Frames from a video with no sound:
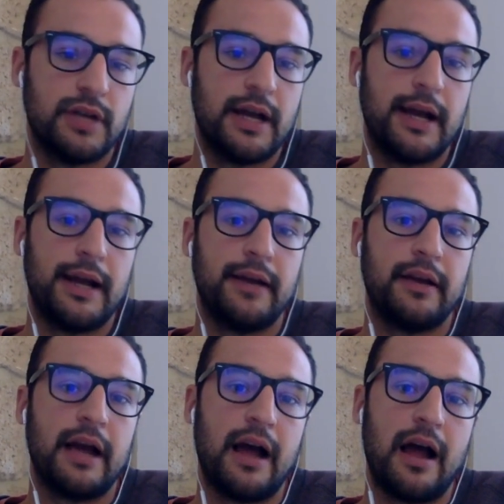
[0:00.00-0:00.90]

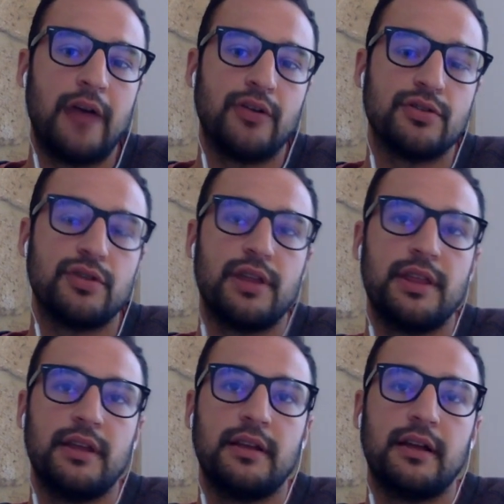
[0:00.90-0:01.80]
and also I
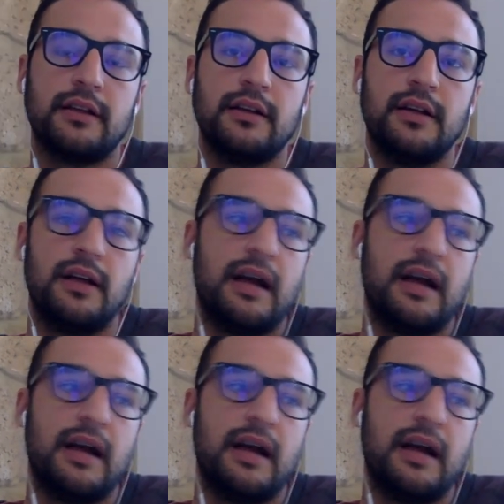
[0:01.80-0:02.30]
think that